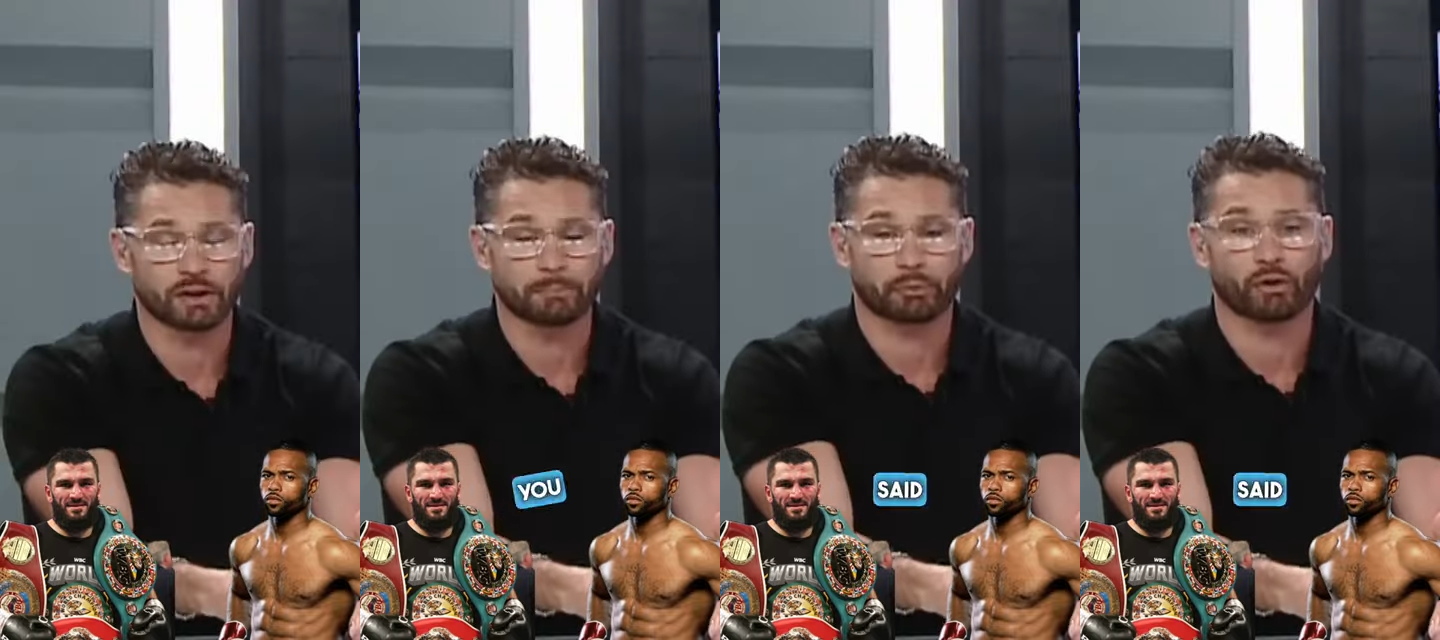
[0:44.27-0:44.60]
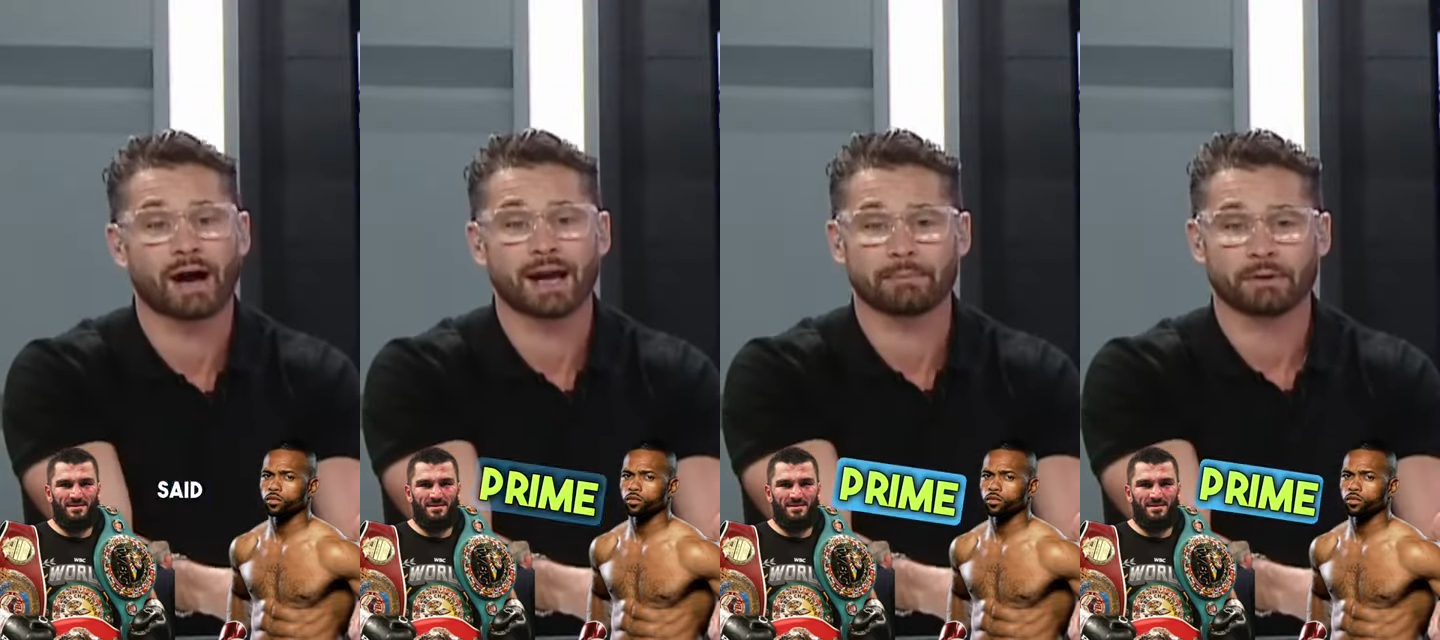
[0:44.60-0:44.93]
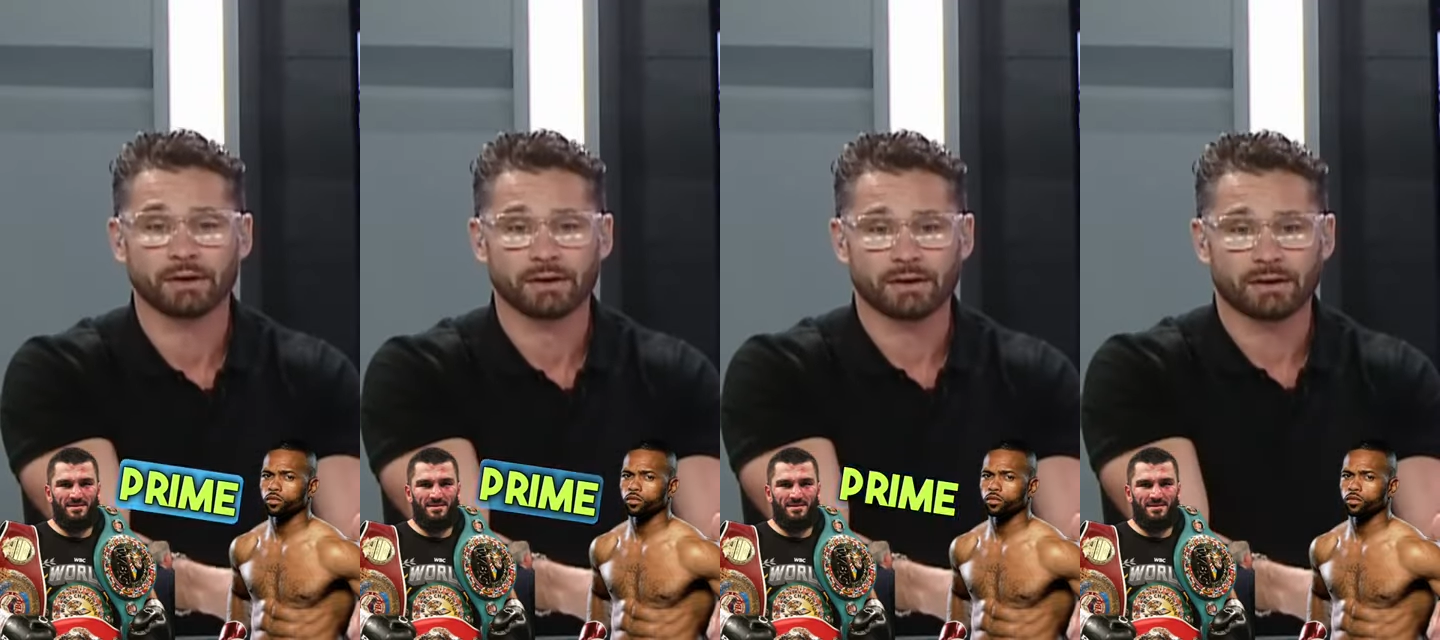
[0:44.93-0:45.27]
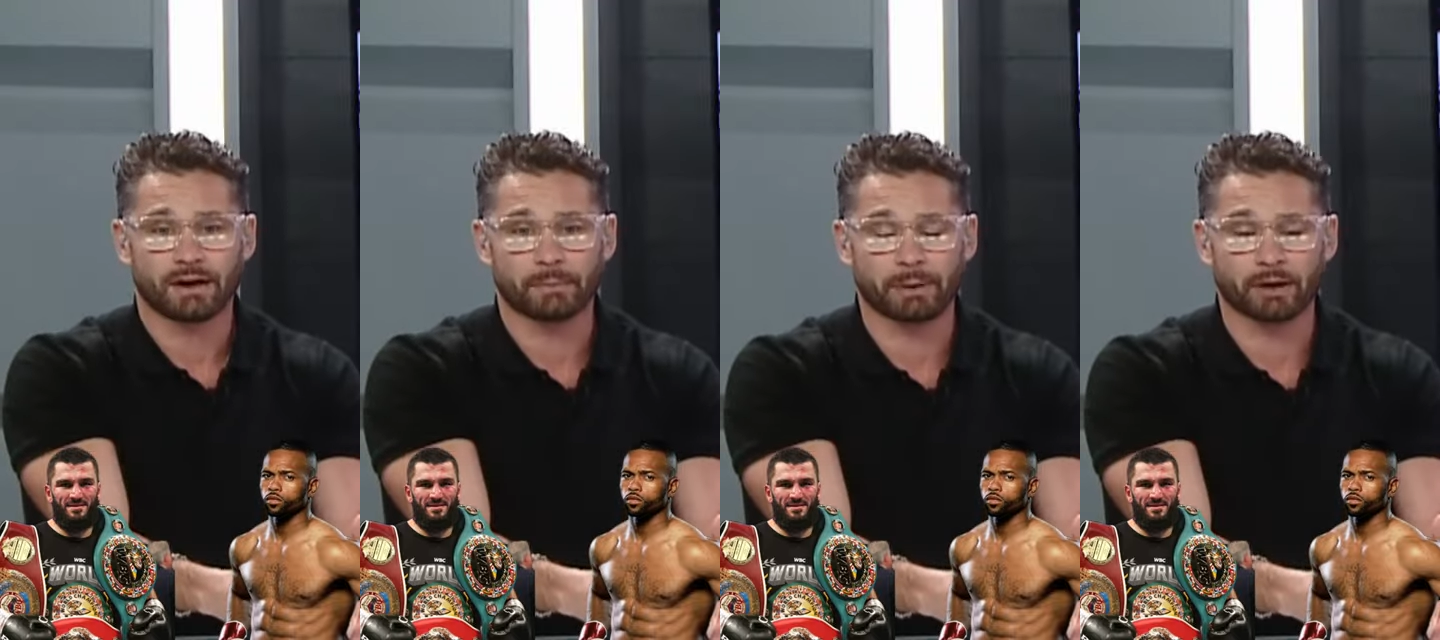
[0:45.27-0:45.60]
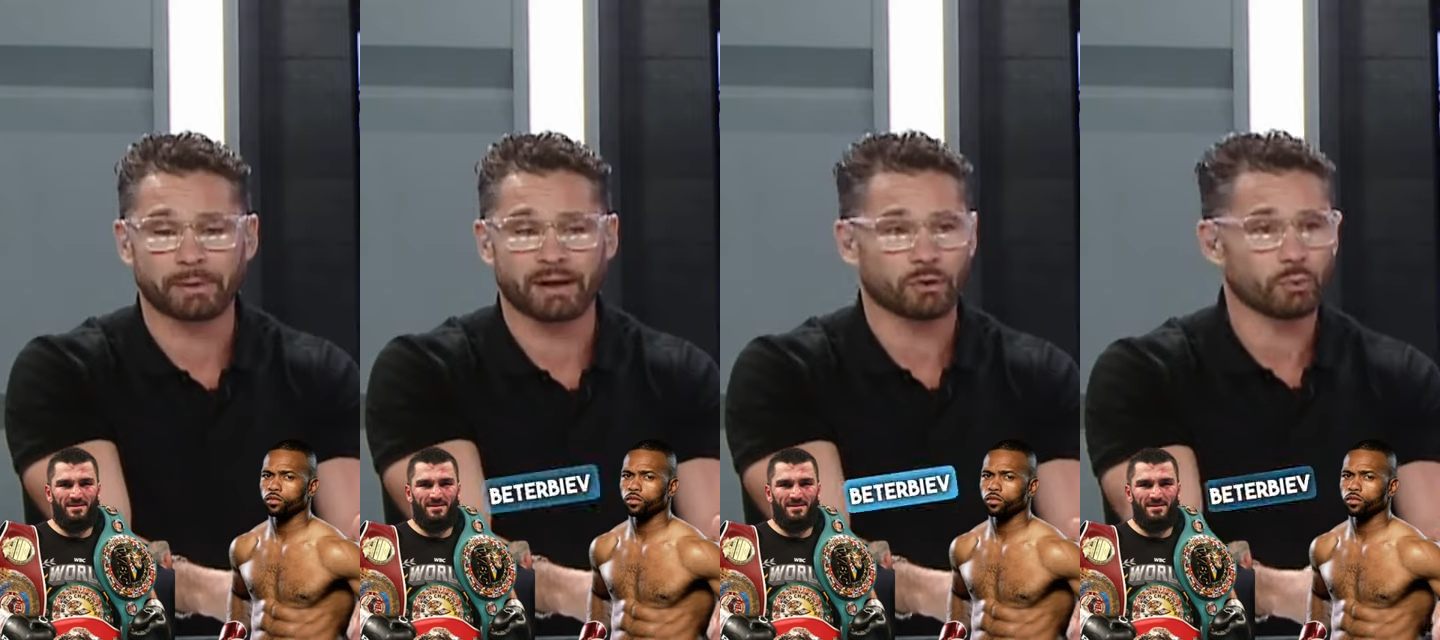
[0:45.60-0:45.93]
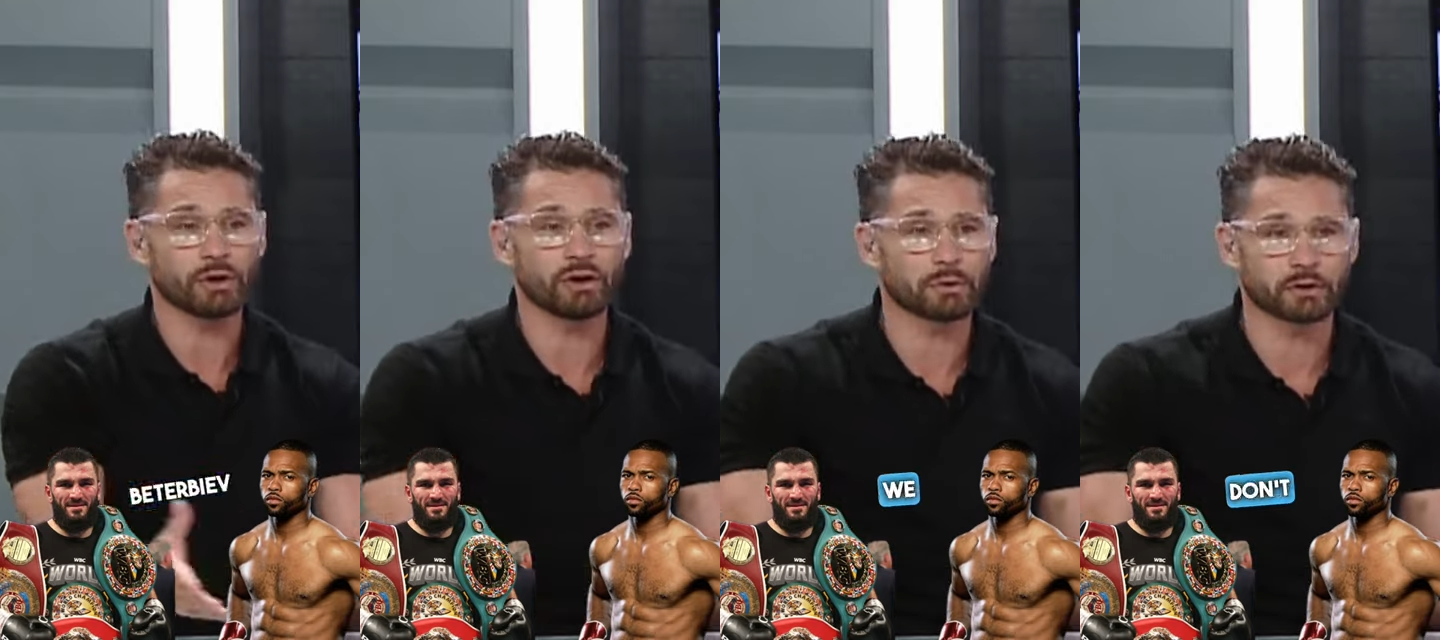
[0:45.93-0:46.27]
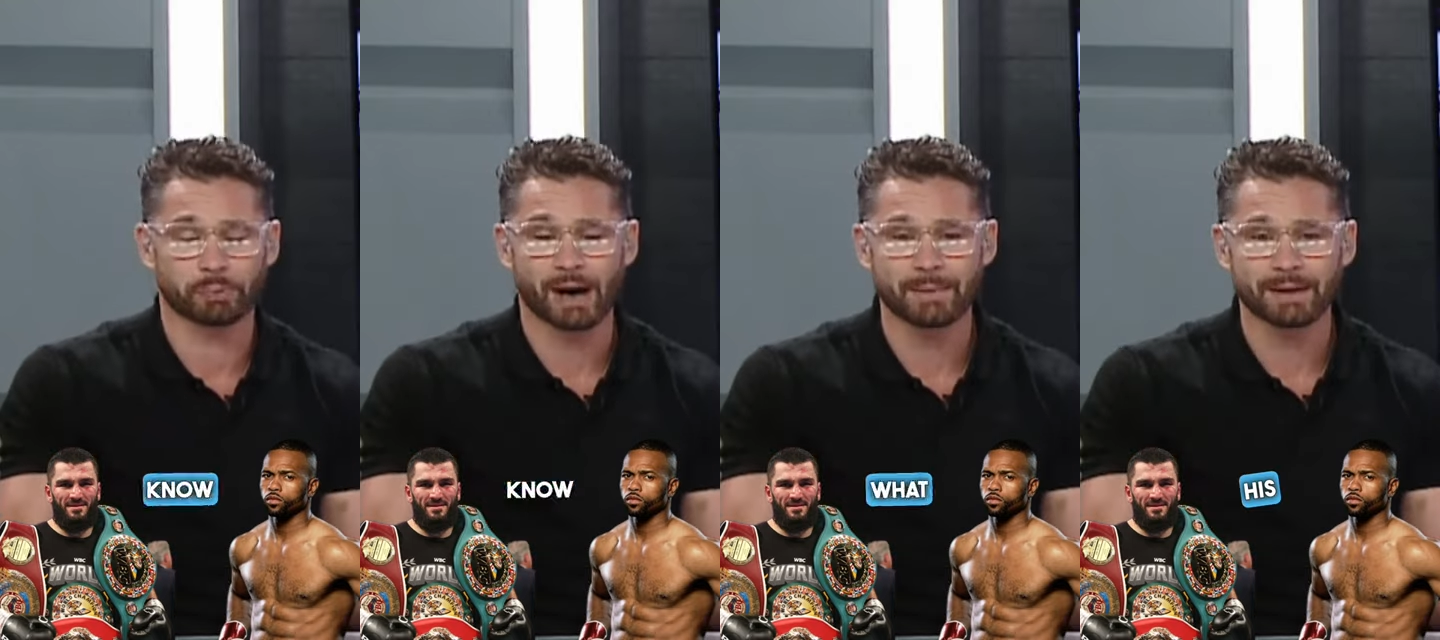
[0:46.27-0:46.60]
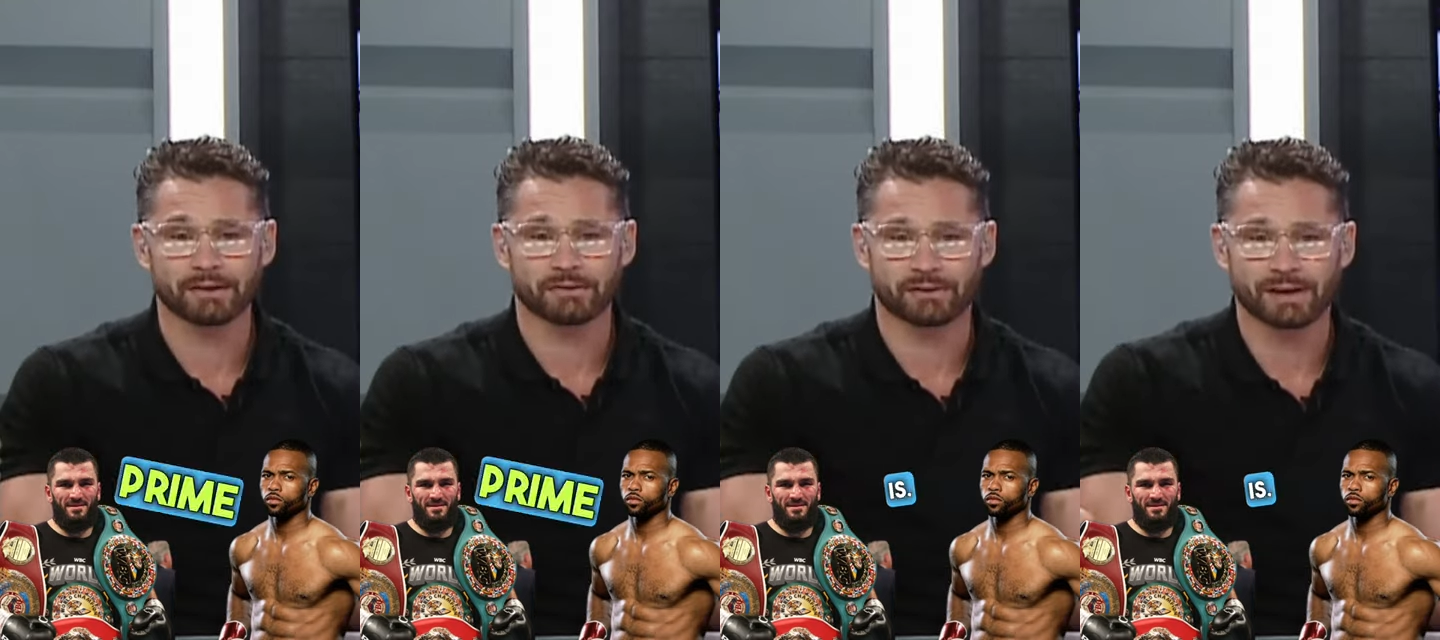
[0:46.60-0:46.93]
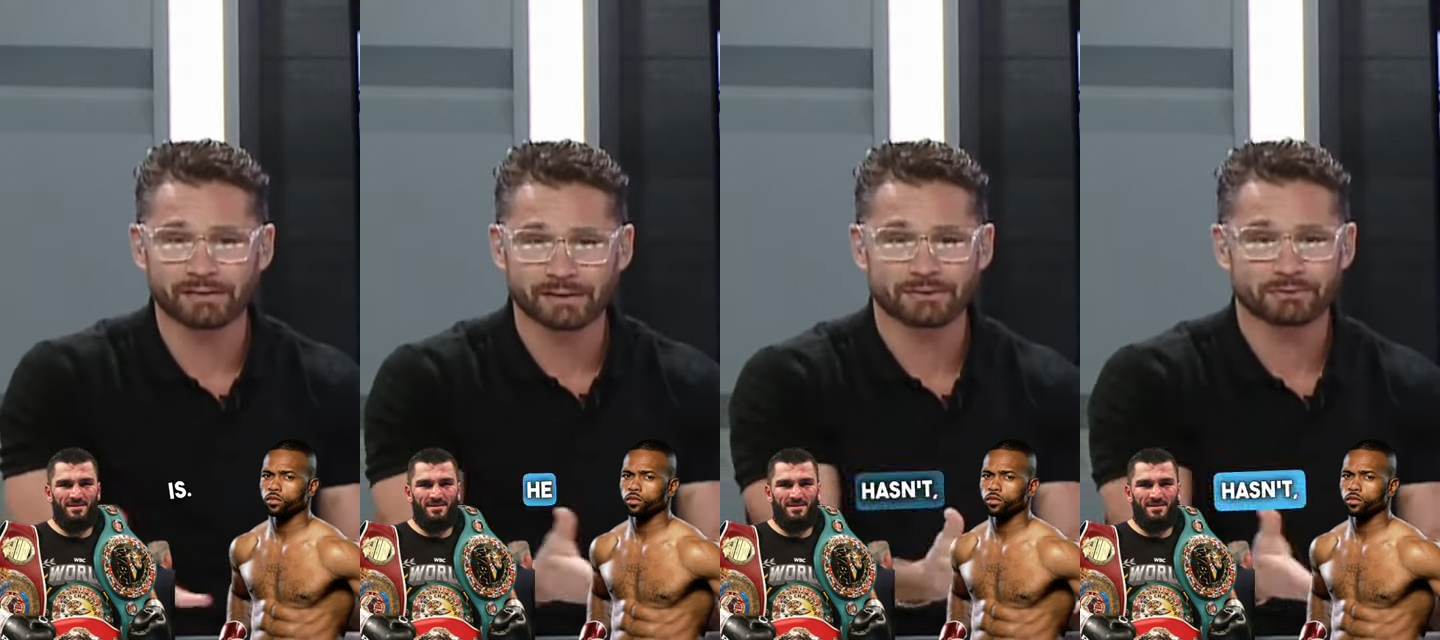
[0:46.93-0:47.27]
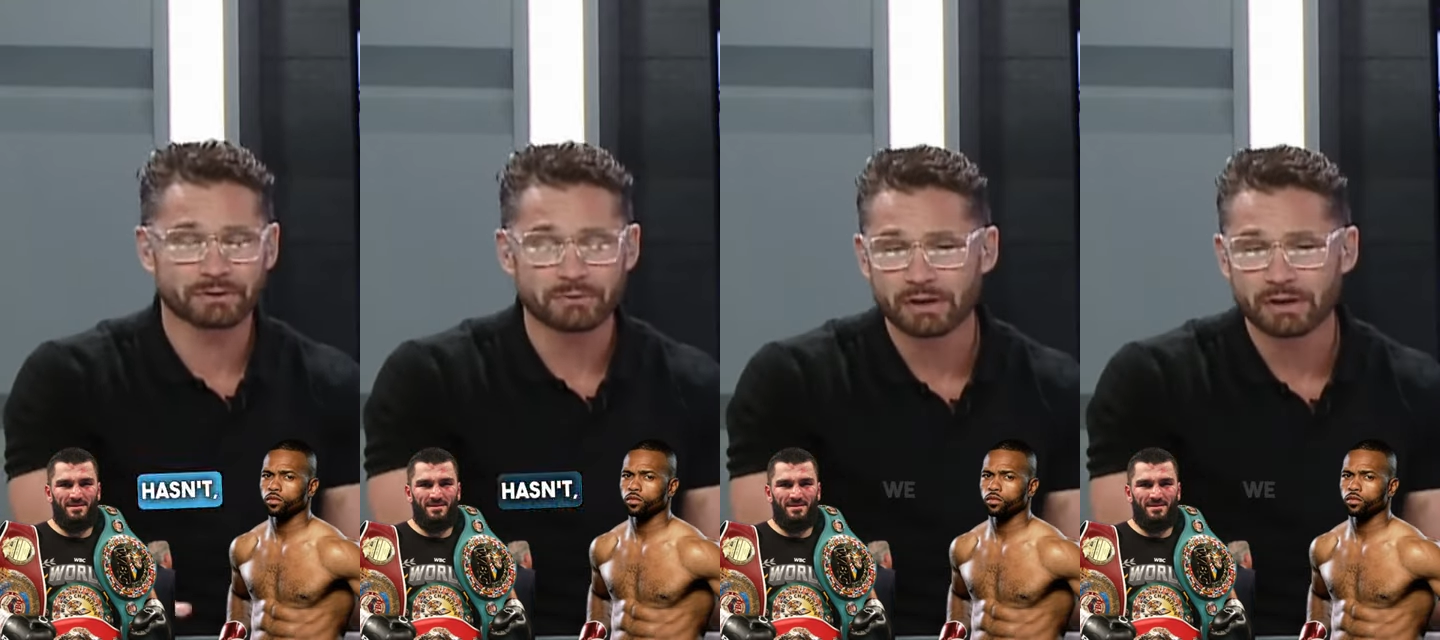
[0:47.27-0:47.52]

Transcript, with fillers: you said Prime uh, Beterbiev. We don't know what his prime is. He hasn't.